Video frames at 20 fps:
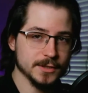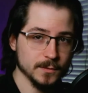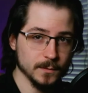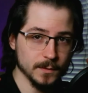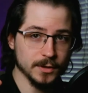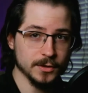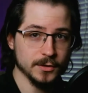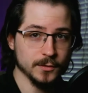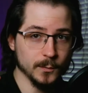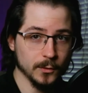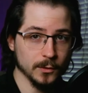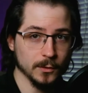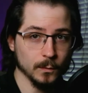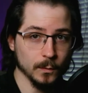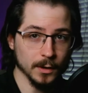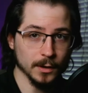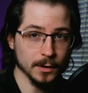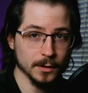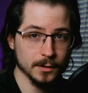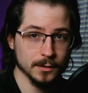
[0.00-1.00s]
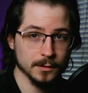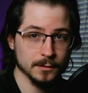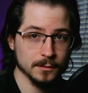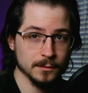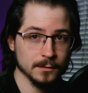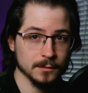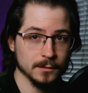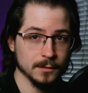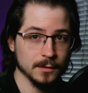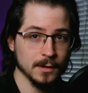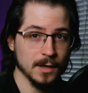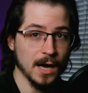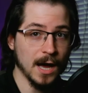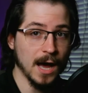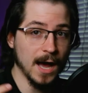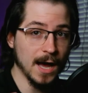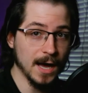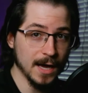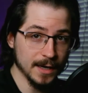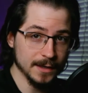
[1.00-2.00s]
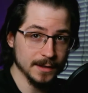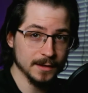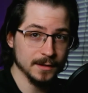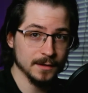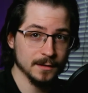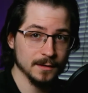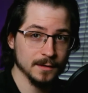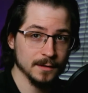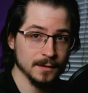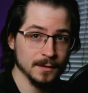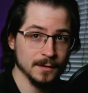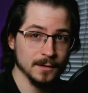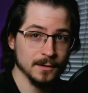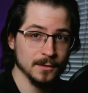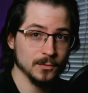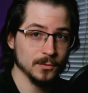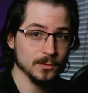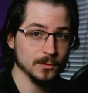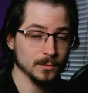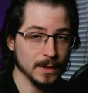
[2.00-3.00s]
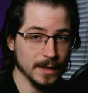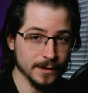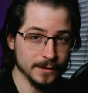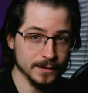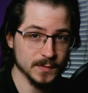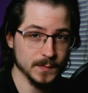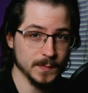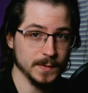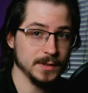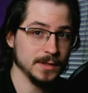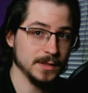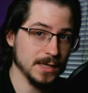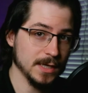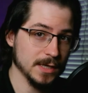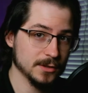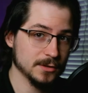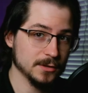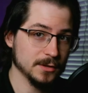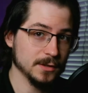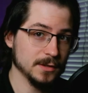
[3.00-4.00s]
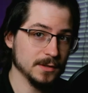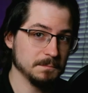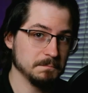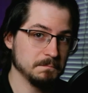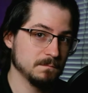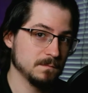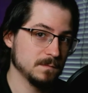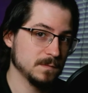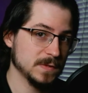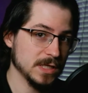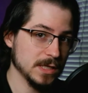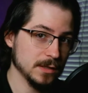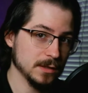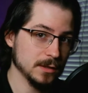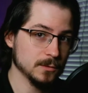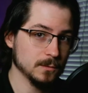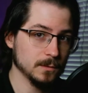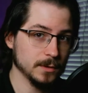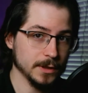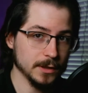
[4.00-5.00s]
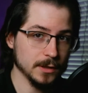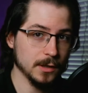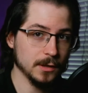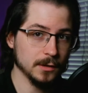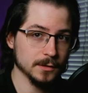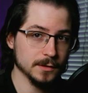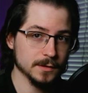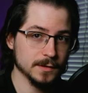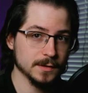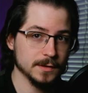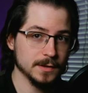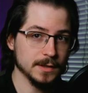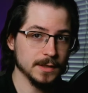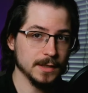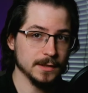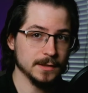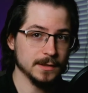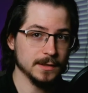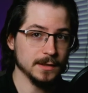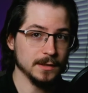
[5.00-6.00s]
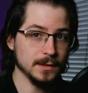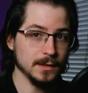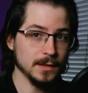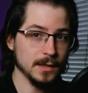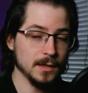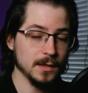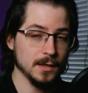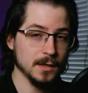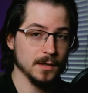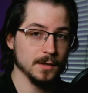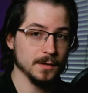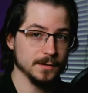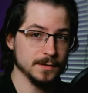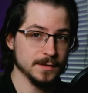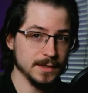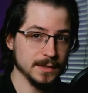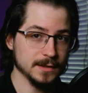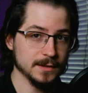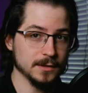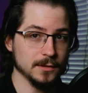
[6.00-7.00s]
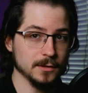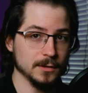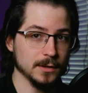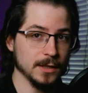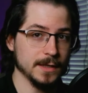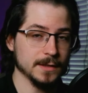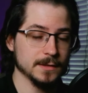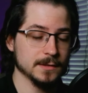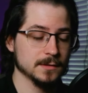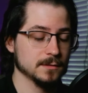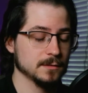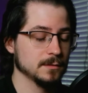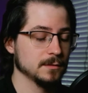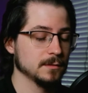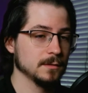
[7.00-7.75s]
you want to do more work. I would rather spend the extra $10 to $20 to get the good lights.